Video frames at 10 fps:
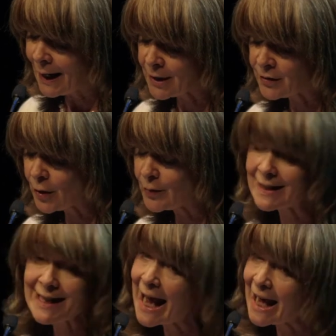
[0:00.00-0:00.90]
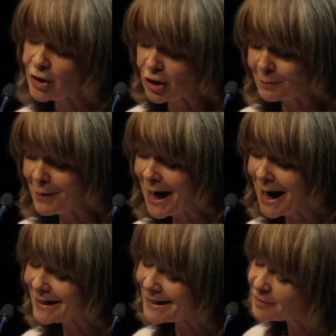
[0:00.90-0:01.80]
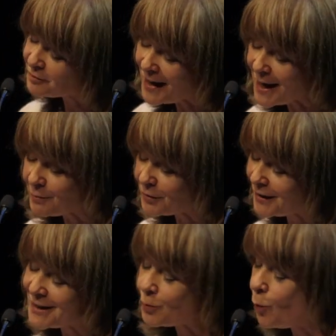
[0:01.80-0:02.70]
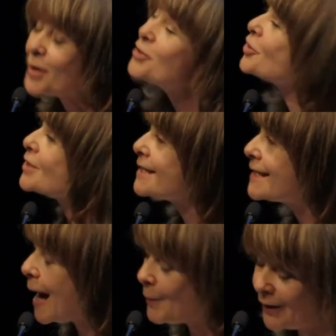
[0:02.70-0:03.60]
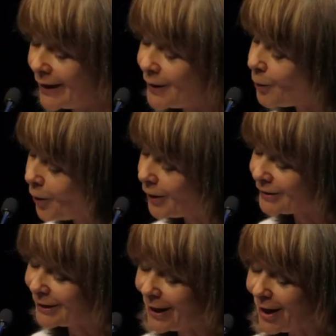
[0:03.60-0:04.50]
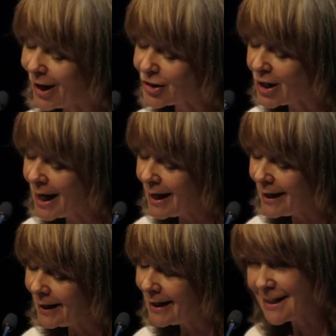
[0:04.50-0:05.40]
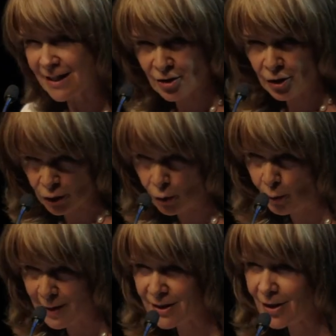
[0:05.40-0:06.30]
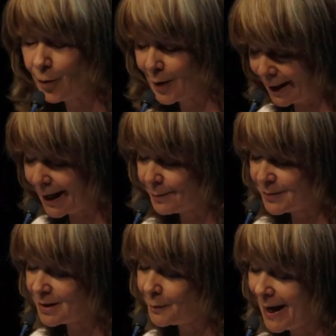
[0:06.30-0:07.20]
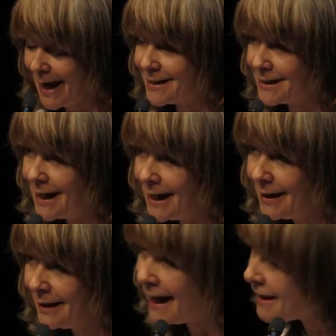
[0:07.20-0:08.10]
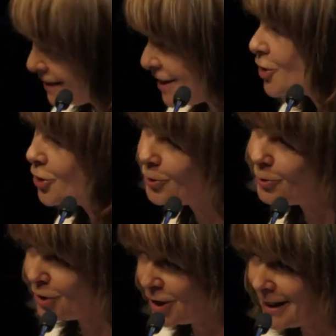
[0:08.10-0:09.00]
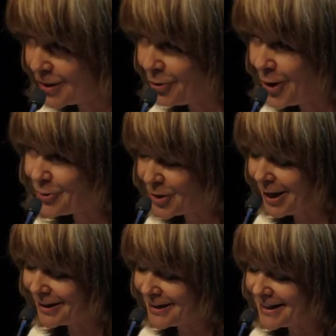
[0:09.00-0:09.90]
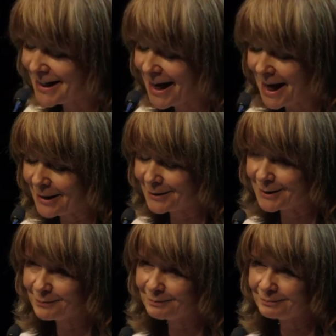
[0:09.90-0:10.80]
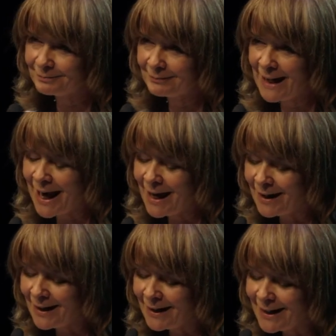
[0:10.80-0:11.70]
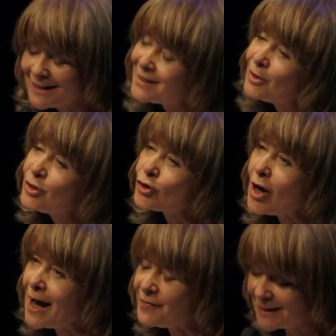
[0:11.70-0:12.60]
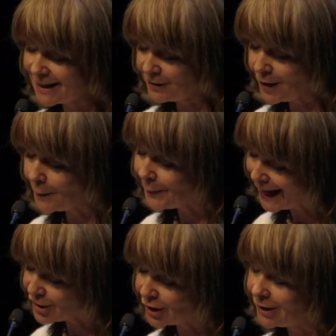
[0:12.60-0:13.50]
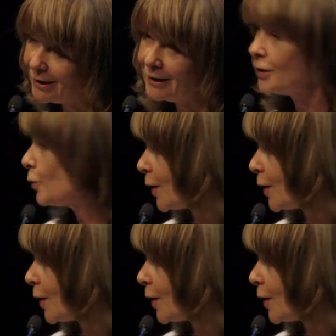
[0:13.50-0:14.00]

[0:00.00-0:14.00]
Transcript: and though this aging man is famed for his wondrous stamina in the world at large, it is not always so when it comes to bed, and this too she has grown to understand. He still strives to give her pleasure in the